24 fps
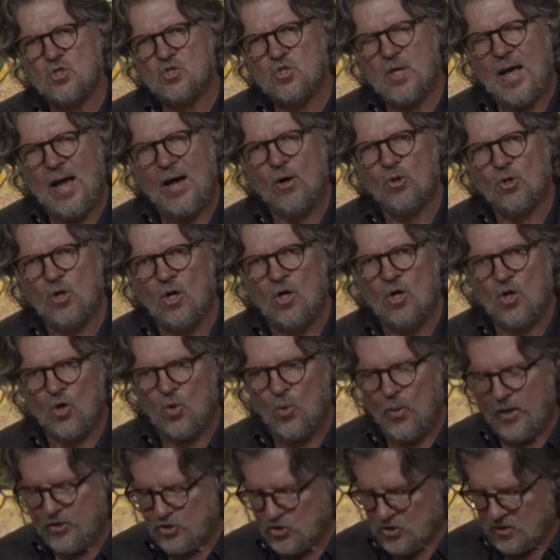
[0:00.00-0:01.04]
this how long
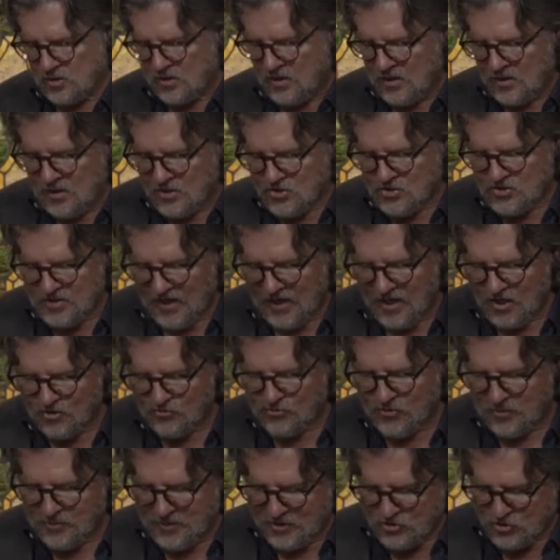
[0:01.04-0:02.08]
question,
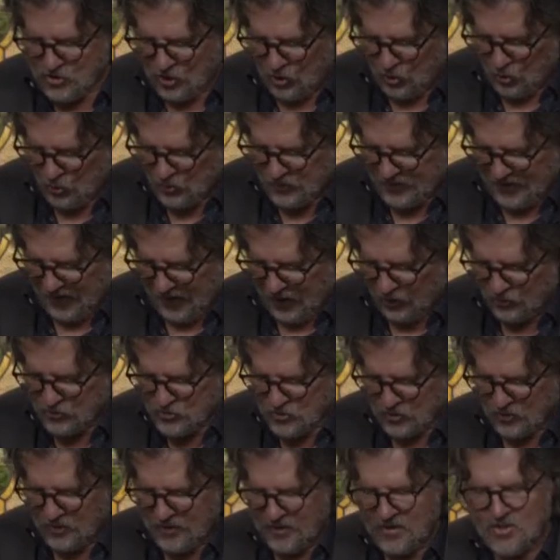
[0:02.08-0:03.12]
saved from his own
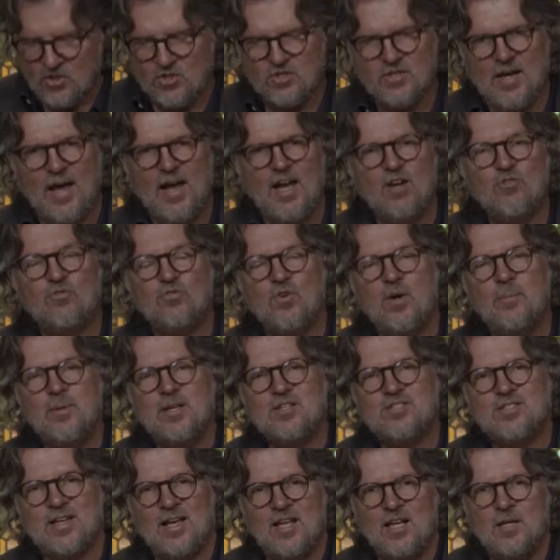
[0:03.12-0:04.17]
counsel, saved from
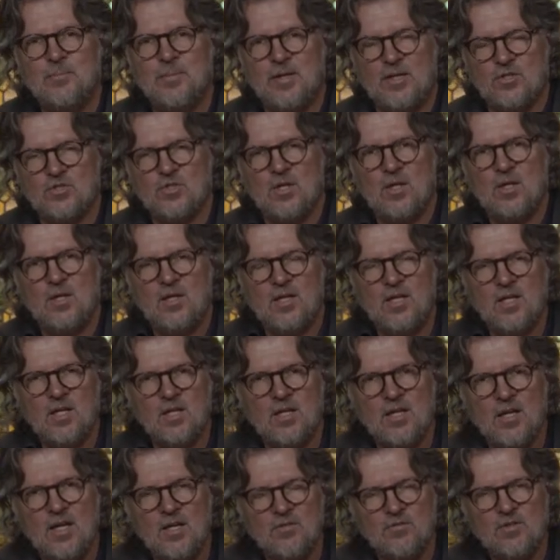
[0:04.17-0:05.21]
his enemies,
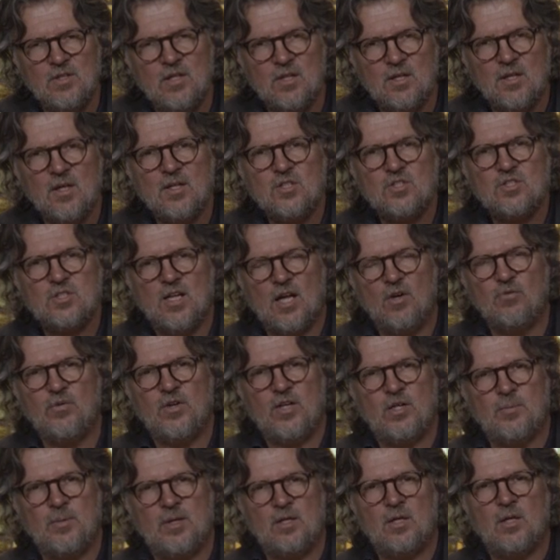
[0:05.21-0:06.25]
even the self
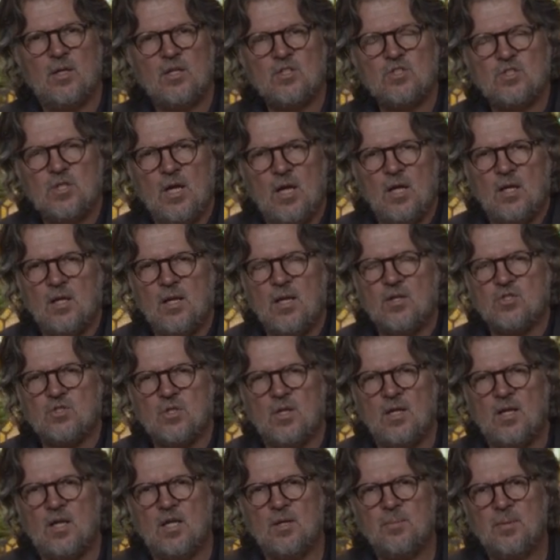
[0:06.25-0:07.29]
enemy, Satan as
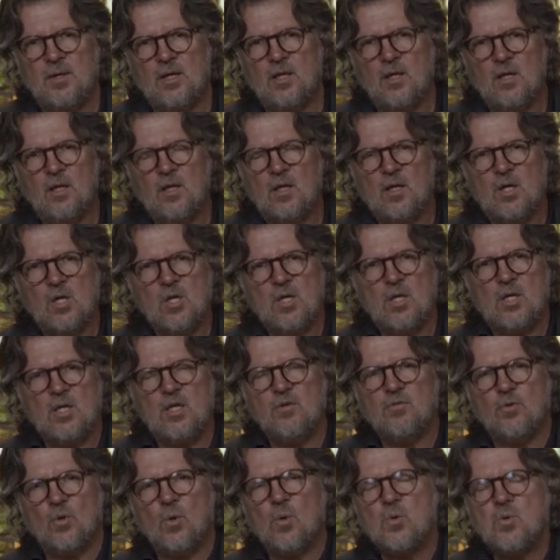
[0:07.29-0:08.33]
an enemy,
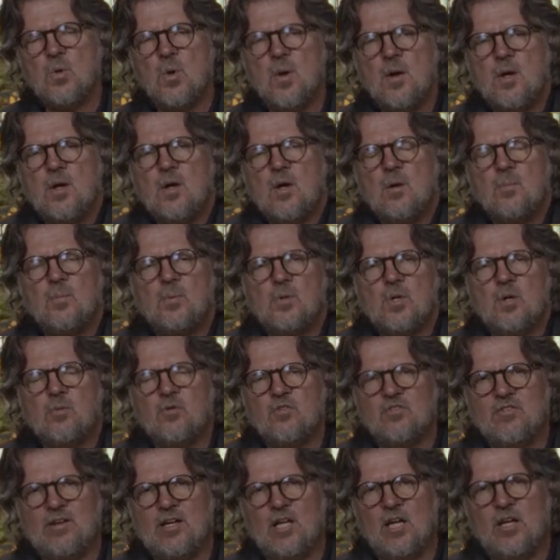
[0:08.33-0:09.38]
evil
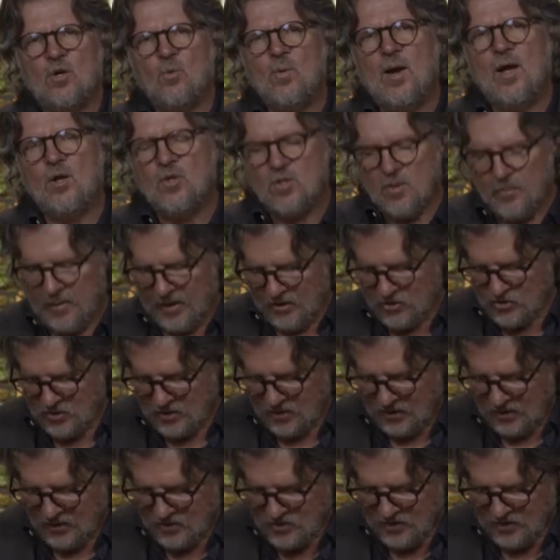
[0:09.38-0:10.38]
prevailing around him as, a,